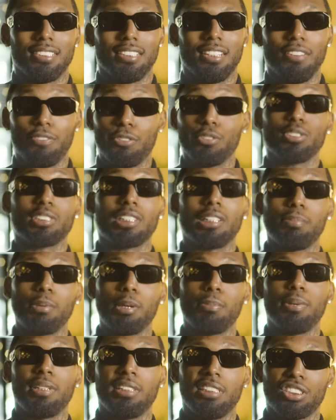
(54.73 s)
I thought it was going to be a
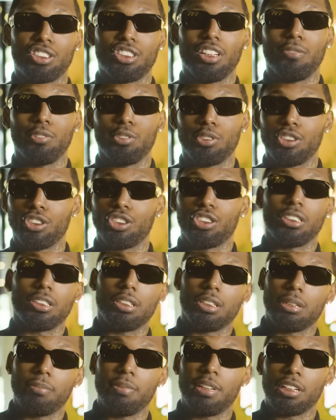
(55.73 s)
bit disheveled and she'd
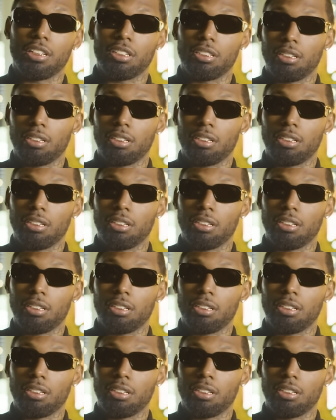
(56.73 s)
look a bit